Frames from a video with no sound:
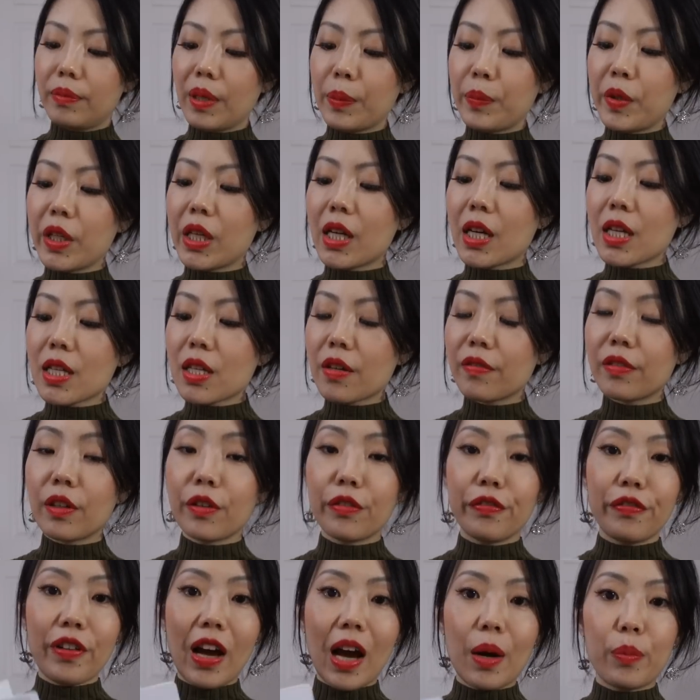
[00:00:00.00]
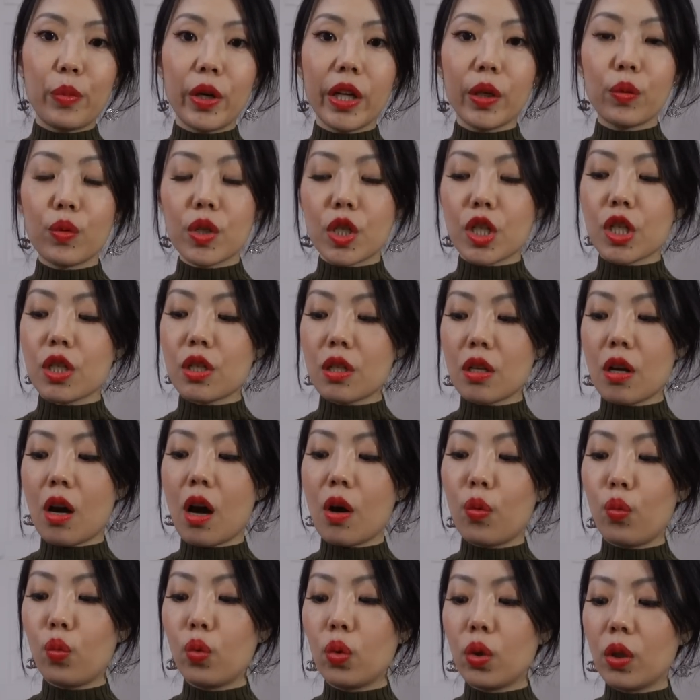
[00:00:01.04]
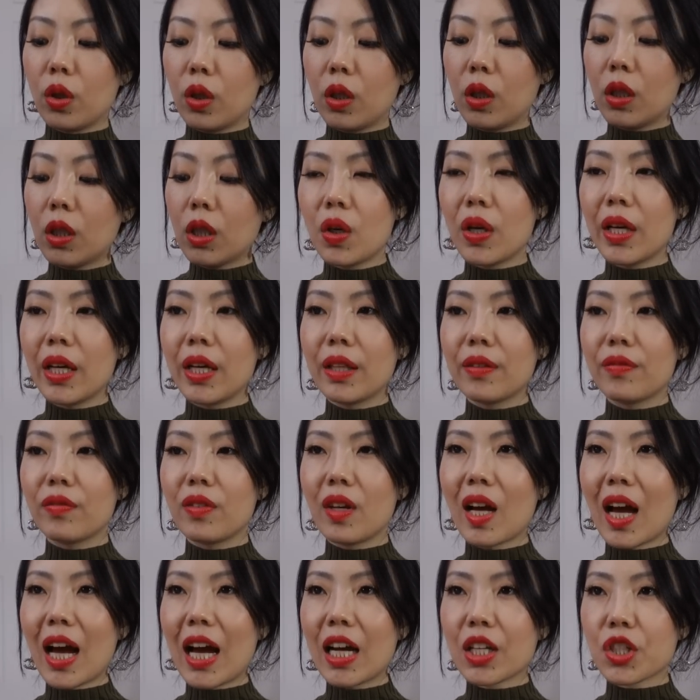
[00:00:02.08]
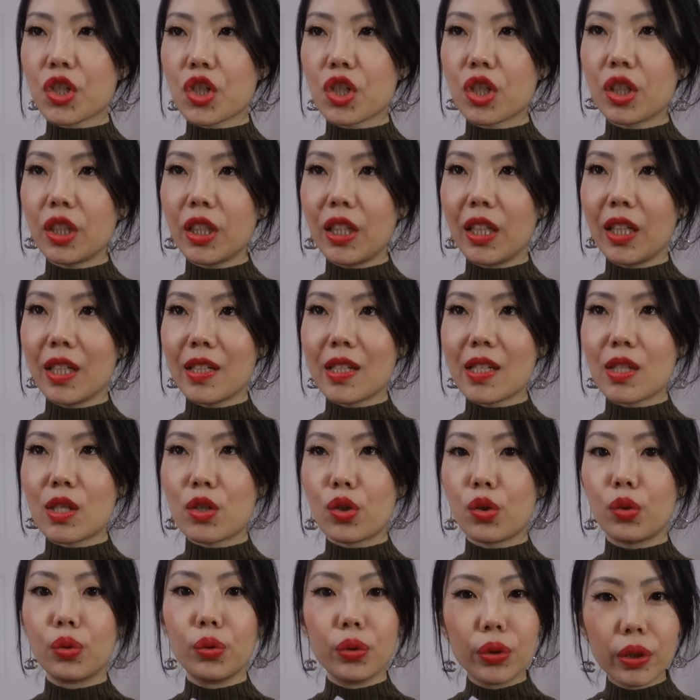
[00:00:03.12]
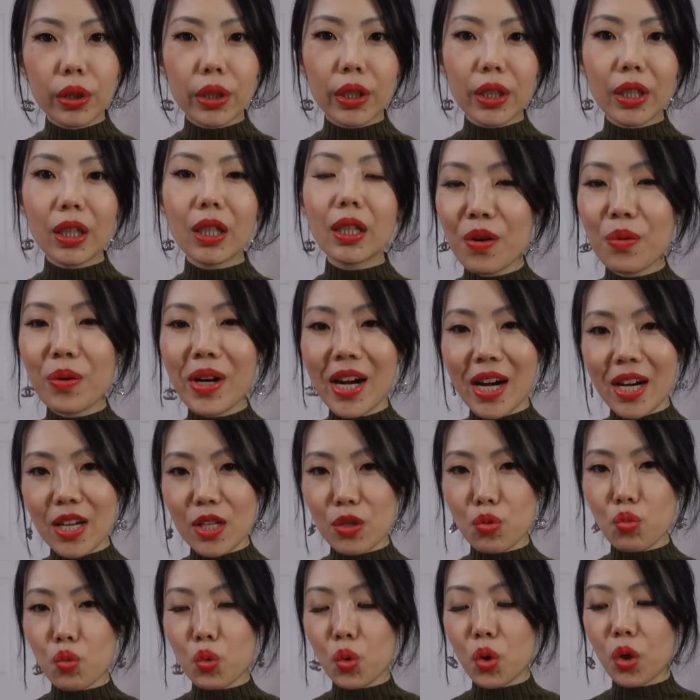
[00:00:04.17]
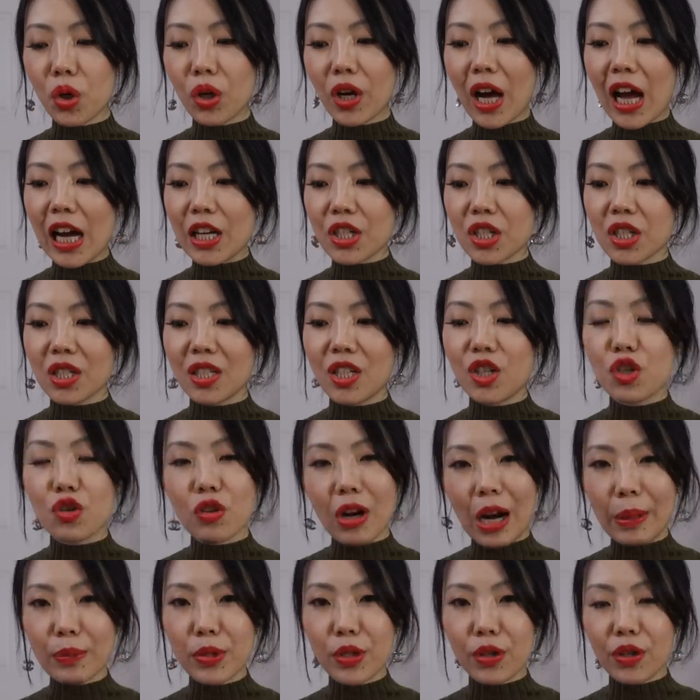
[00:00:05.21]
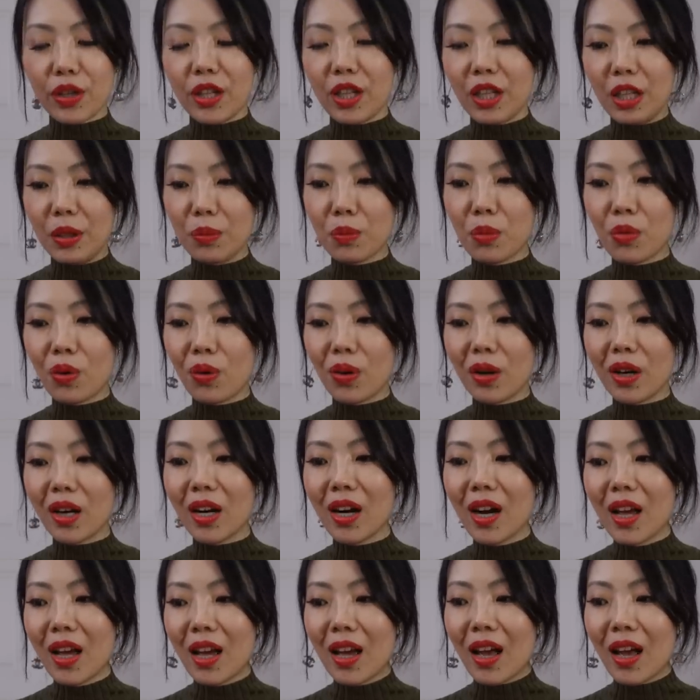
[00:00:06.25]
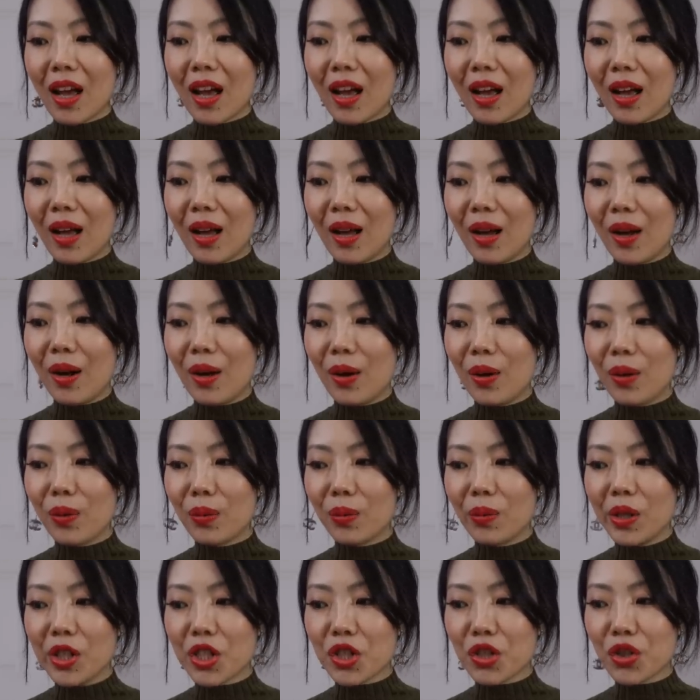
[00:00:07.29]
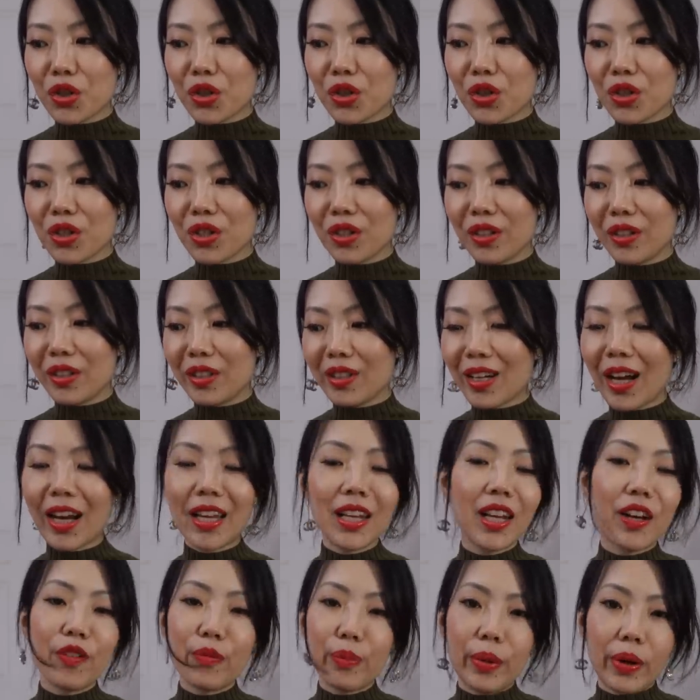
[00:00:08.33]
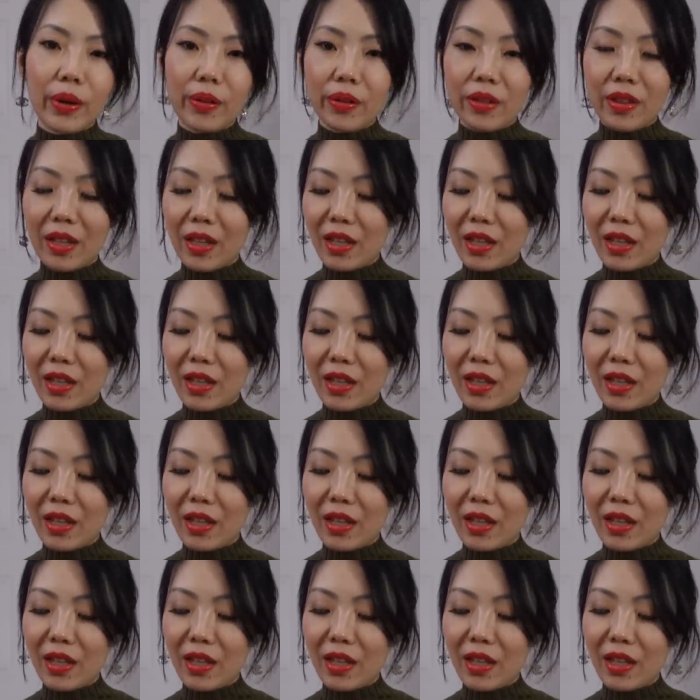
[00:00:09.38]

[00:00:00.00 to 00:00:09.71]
But because of the fabric, which is not wool, it actually is cooler, whereas wool actually traps your heat more, uh, which I love both.